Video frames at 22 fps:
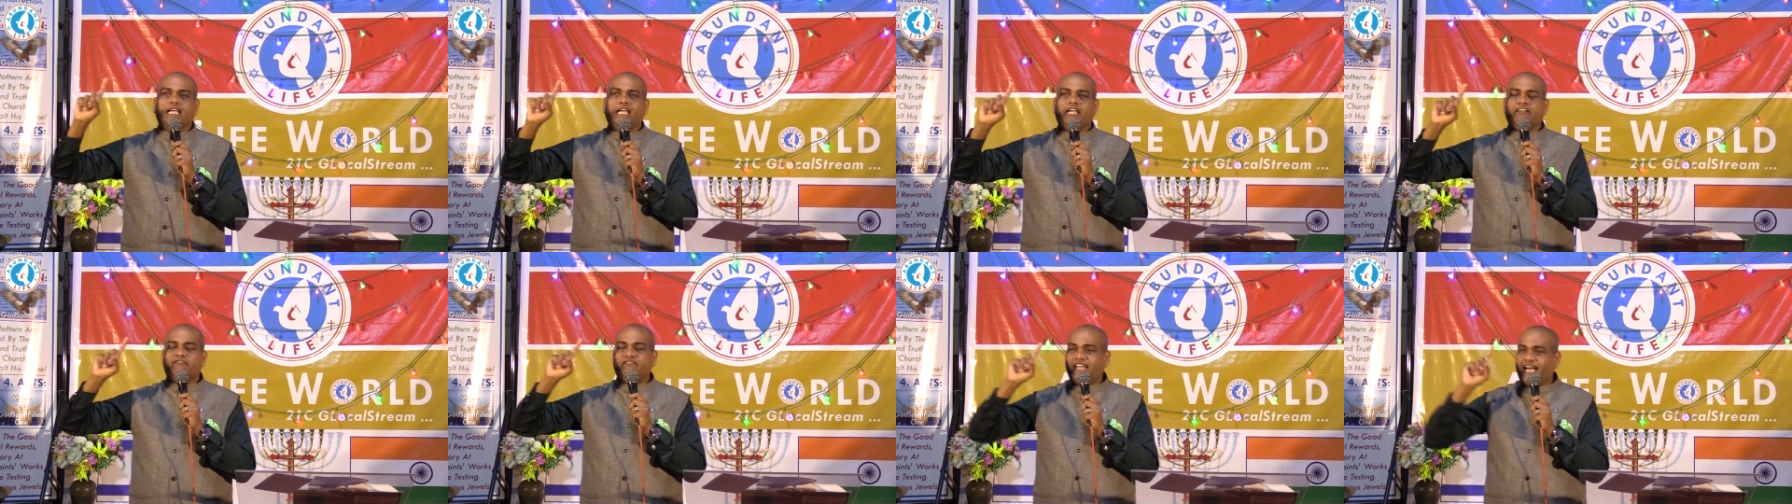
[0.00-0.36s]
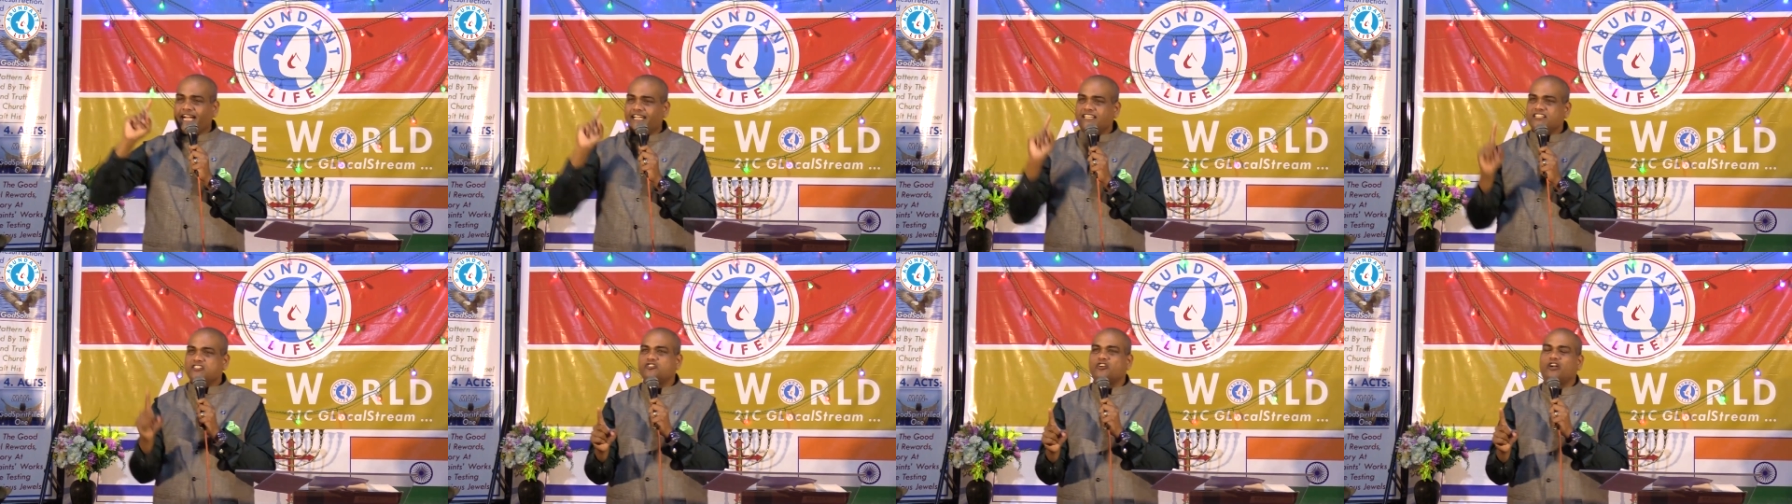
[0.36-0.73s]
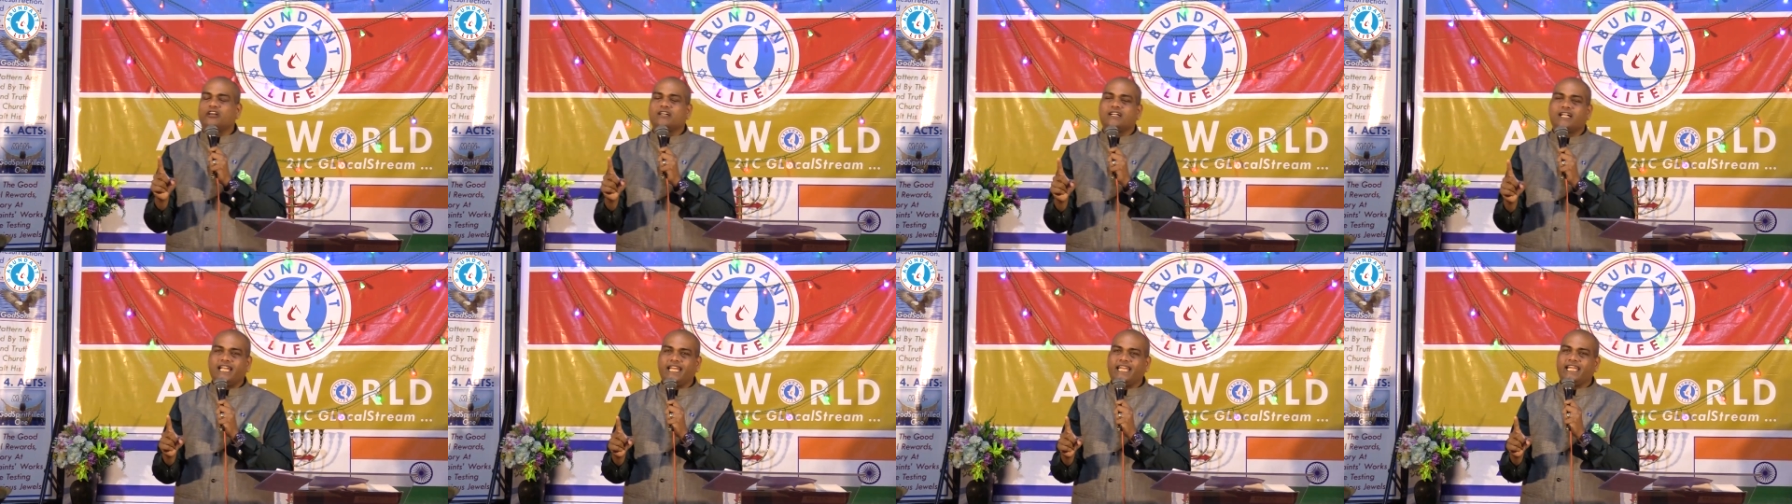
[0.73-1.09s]
If that is
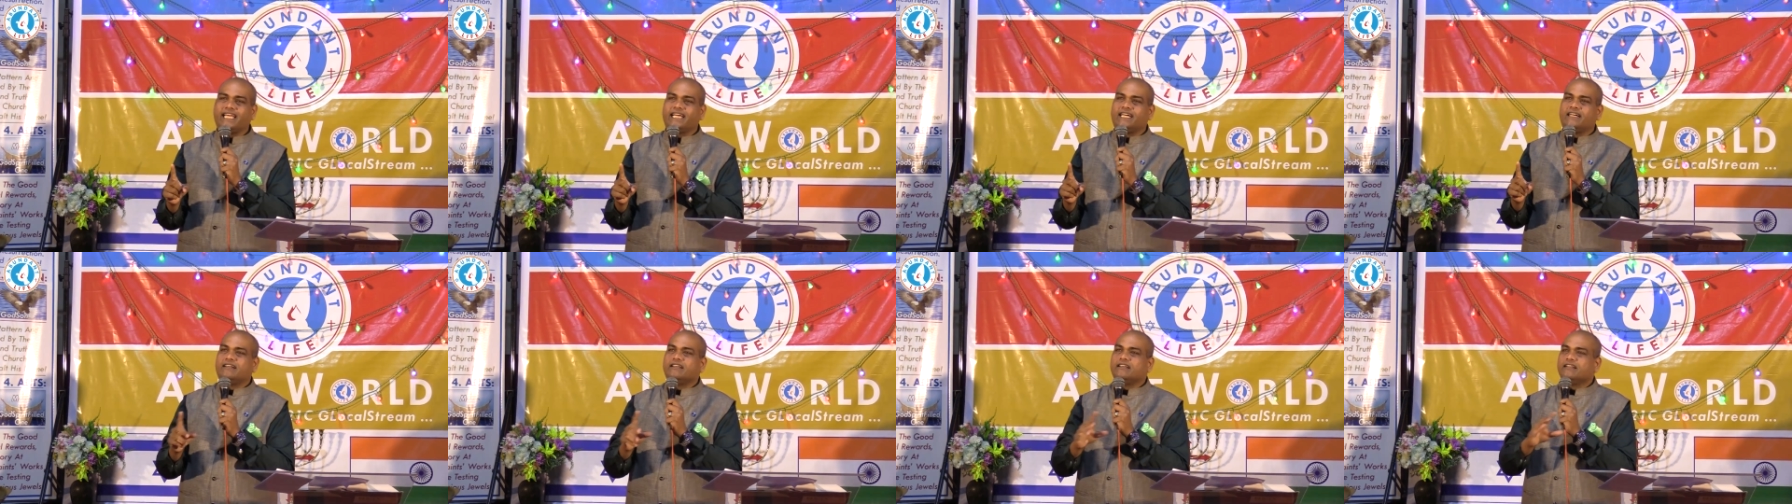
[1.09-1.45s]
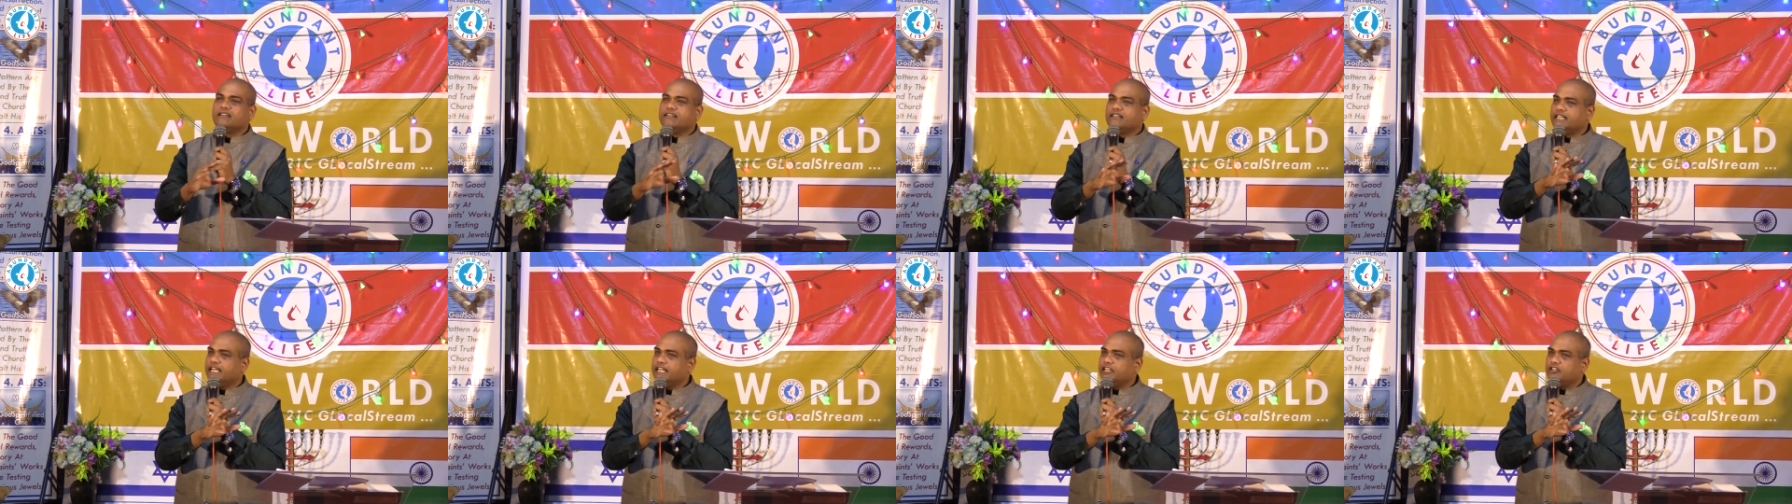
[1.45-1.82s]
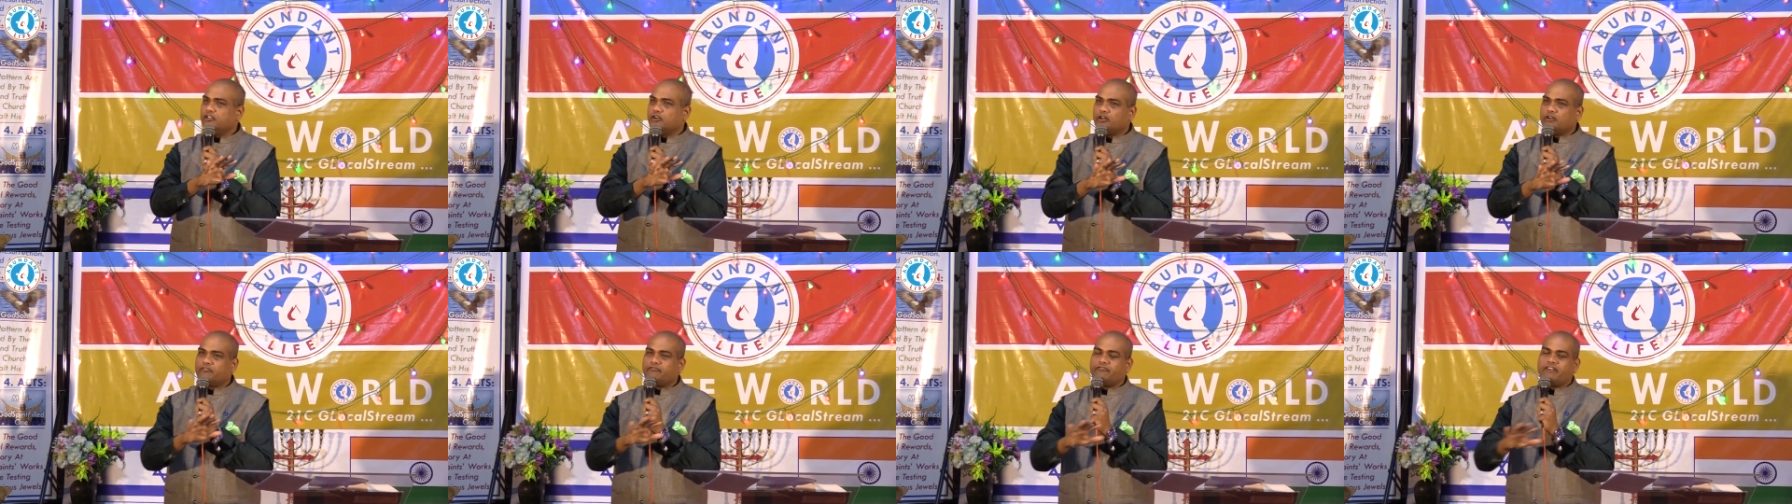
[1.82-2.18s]
not clear, then
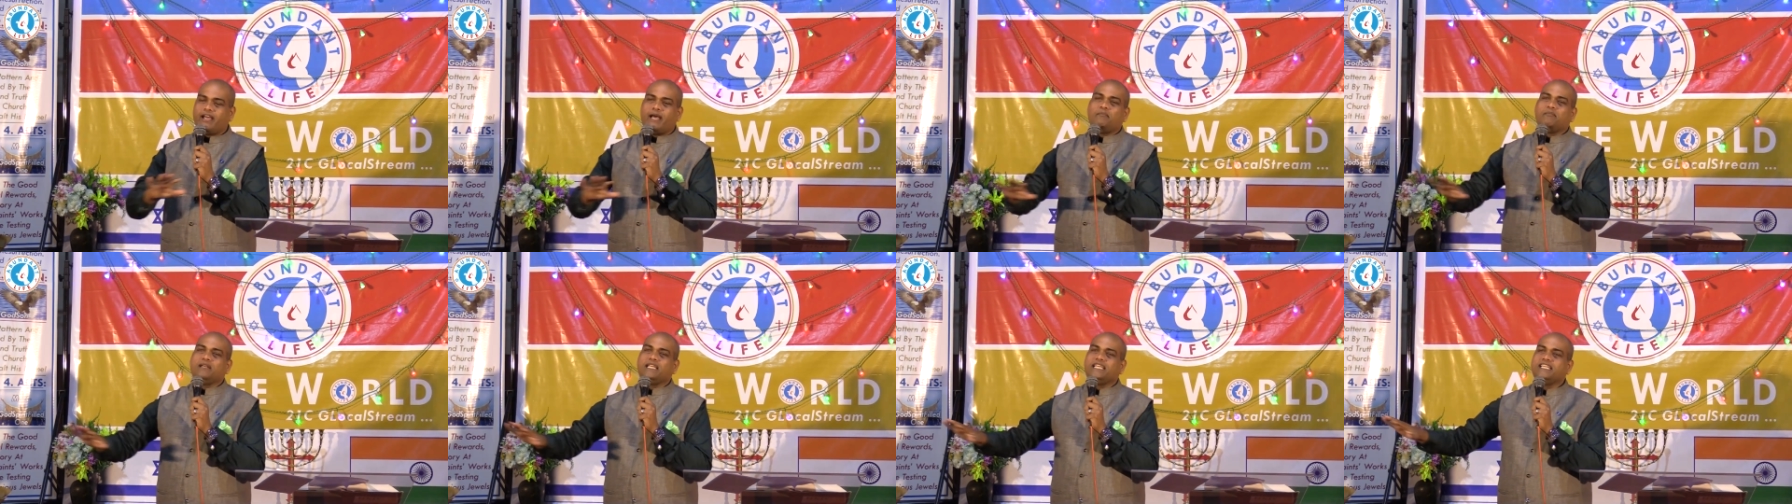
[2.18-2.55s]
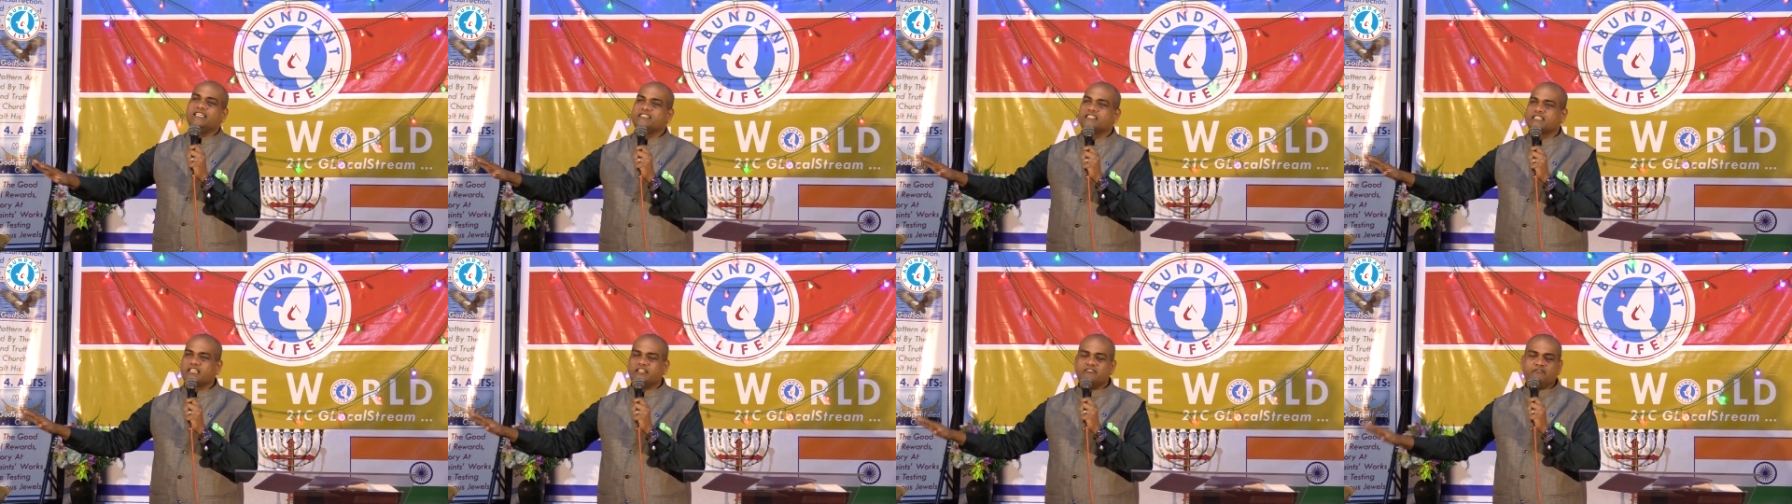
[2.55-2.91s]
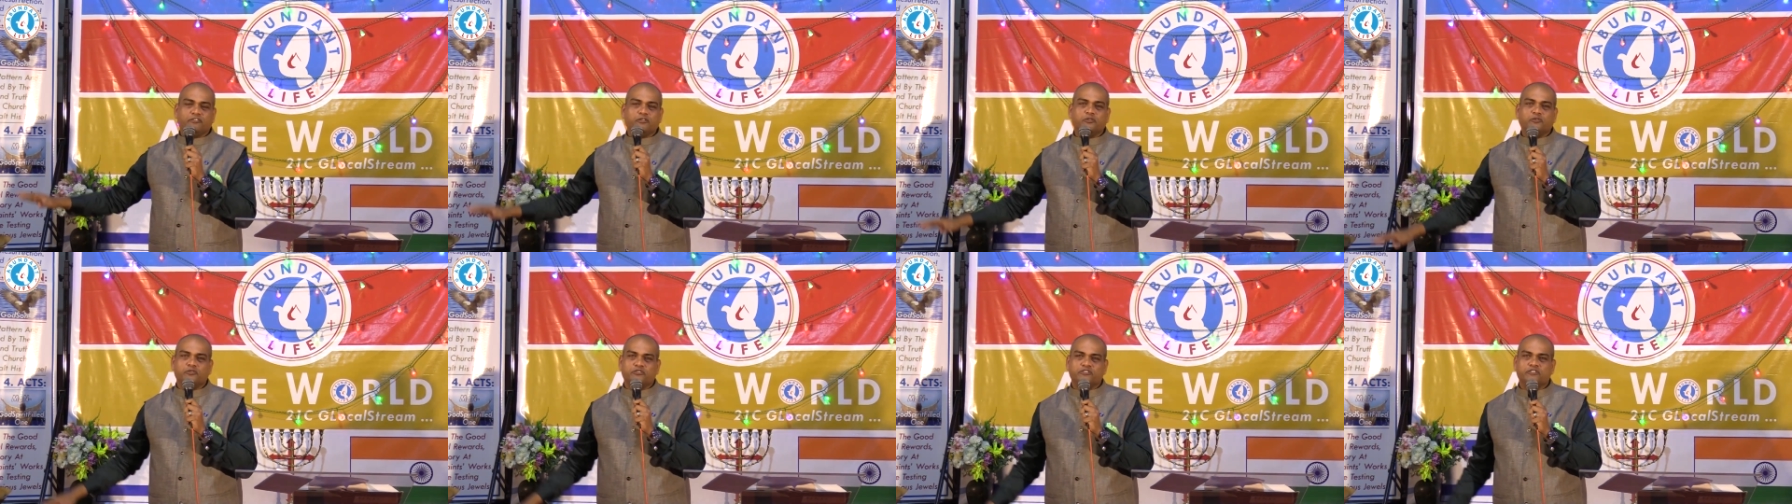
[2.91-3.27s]
your family is
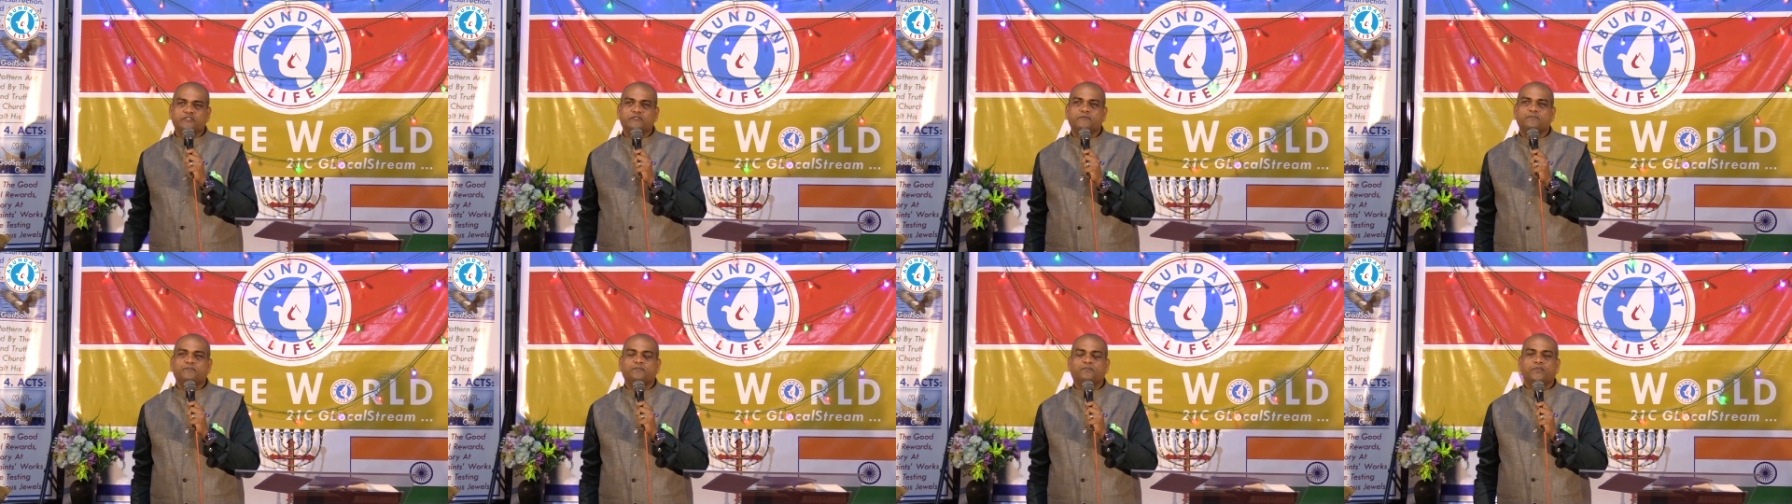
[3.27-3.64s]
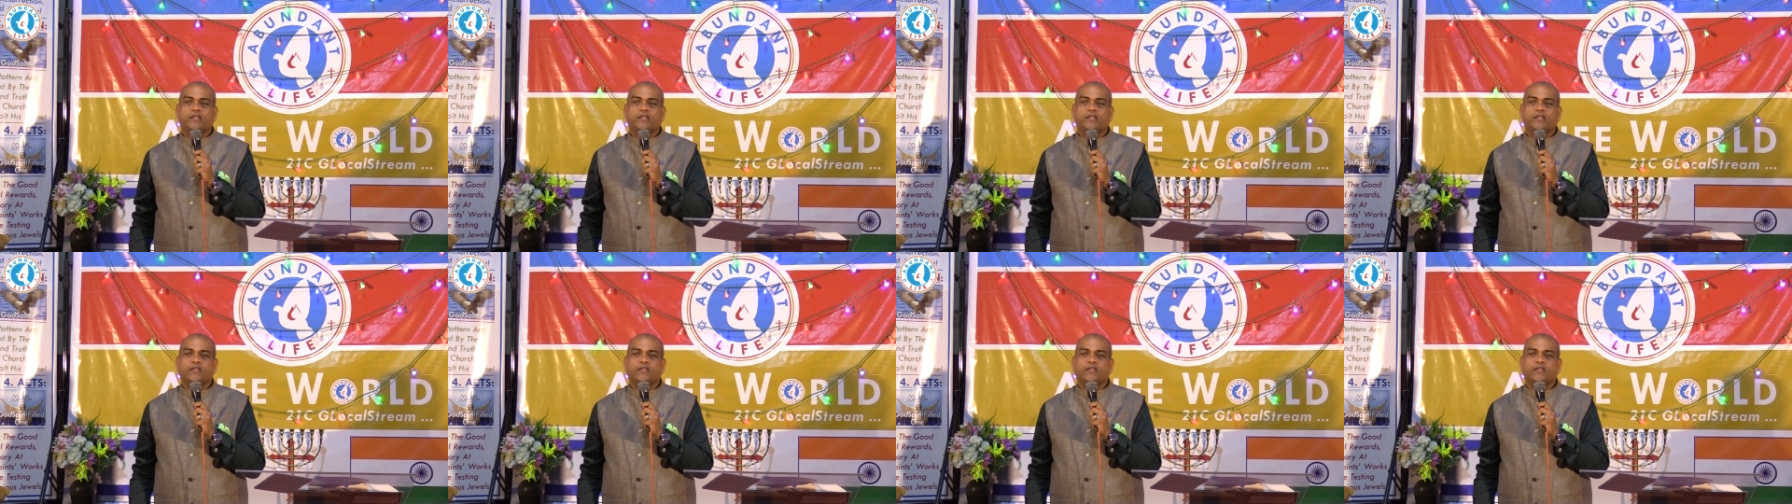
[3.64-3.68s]
confused.